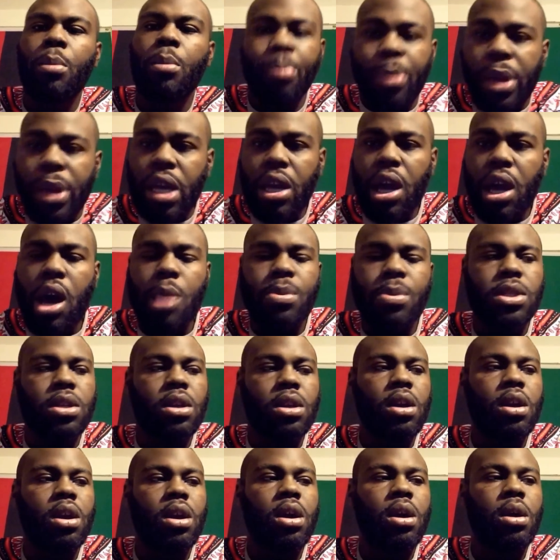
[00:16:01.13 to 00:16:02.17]
Big ups.
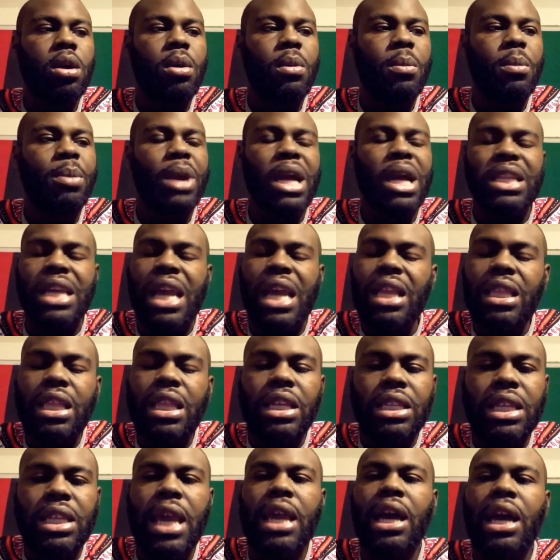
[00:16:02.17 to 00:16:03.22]
But at the end of
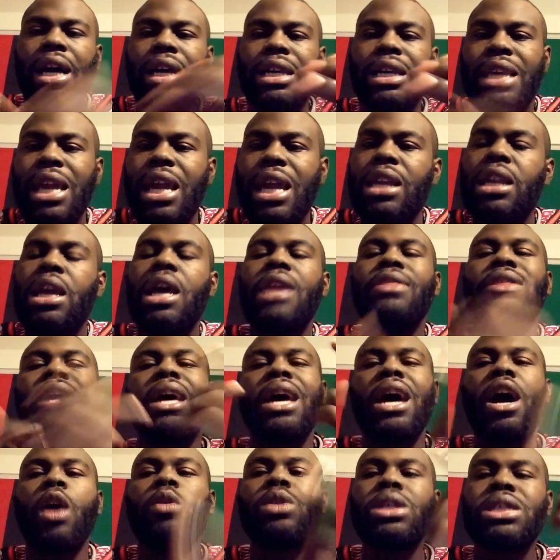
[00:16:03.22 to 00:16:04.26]
the day, again, the
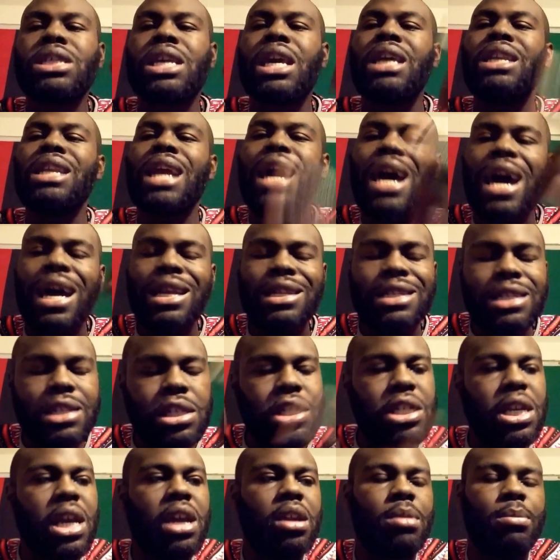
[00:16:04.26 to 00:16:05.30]
elders cannot
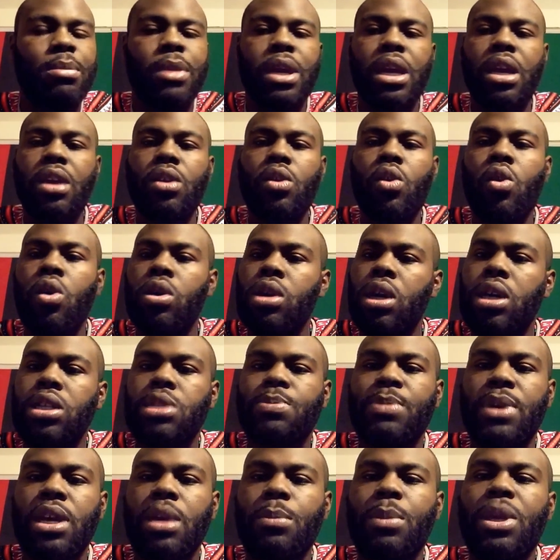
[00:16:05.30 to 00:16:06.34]
shit, man, on us,
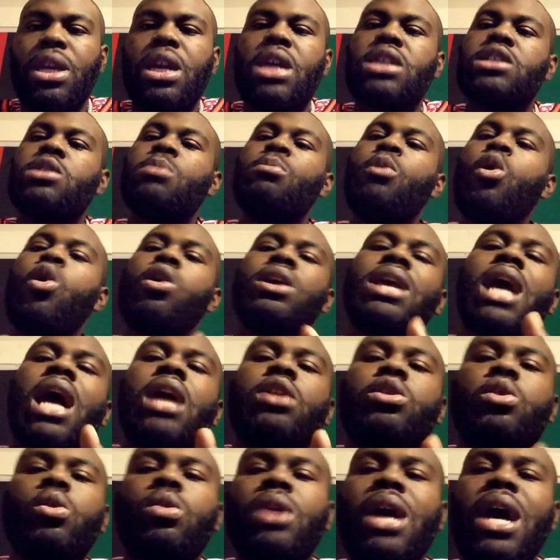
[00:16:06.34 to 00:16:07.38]
man. Because the more
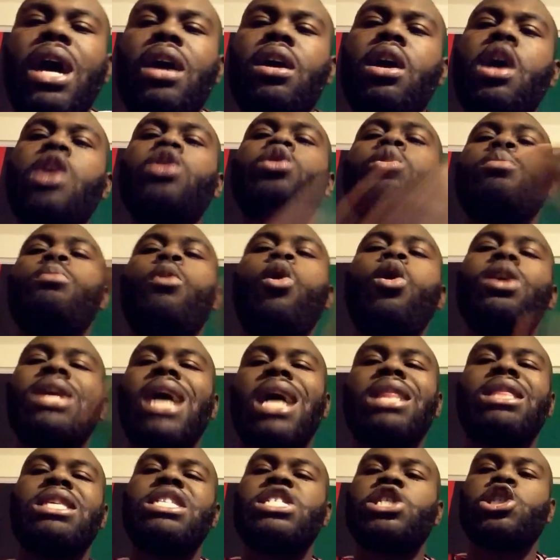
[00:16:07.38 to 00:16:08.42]
y'all do that, the more
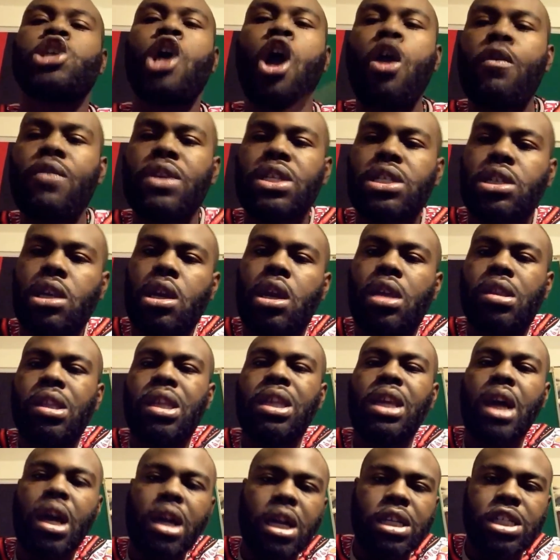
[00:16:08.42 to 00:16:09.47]
y'all discourage the
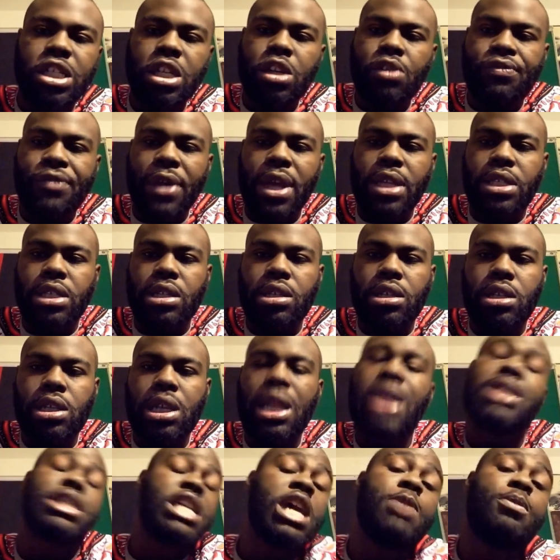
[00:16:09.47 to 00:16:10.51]
younger generations.
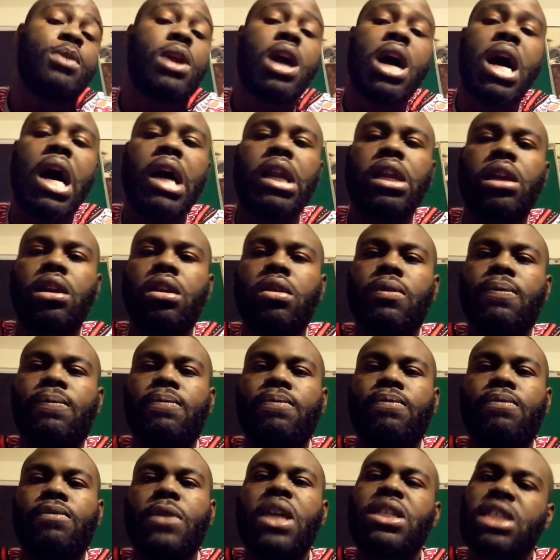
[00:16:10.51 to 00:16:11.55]
Let's keep it 100.
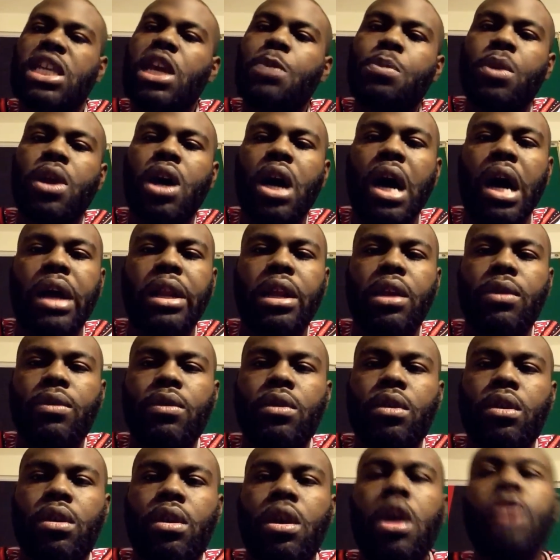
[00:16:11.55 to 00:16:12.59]
Let's keep it 100.
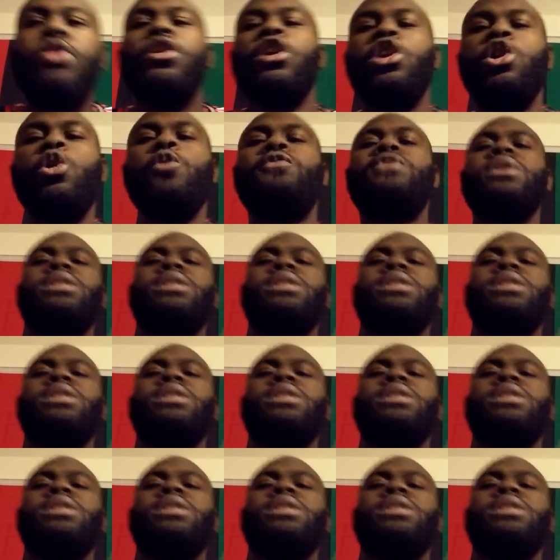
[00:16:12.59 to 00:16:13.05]
The youth